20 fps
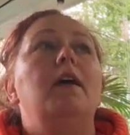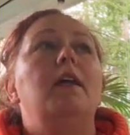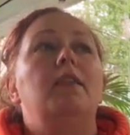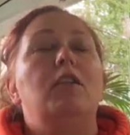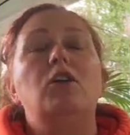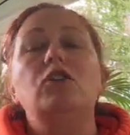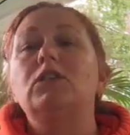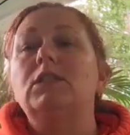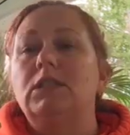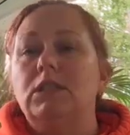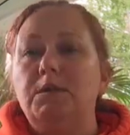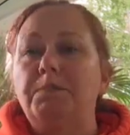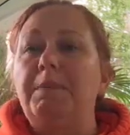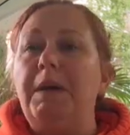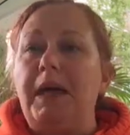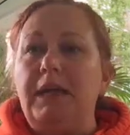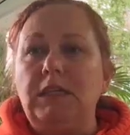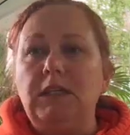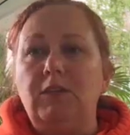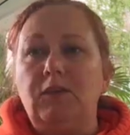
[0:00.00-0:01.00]
they're just
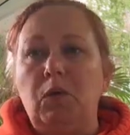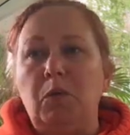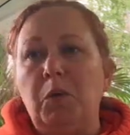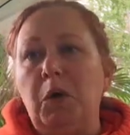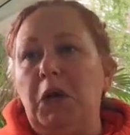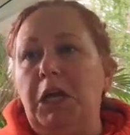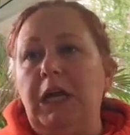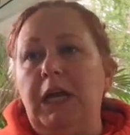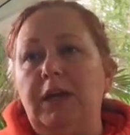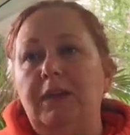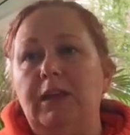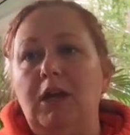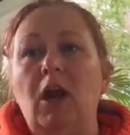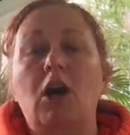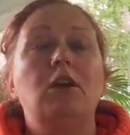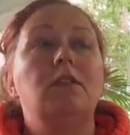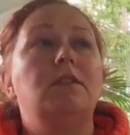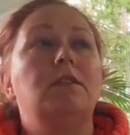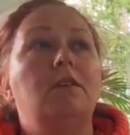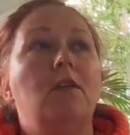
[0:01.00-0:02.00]
best for working in the
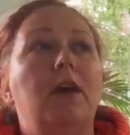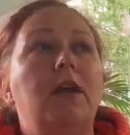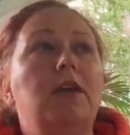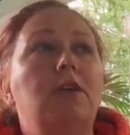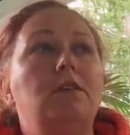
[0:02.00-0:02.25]
yard. So I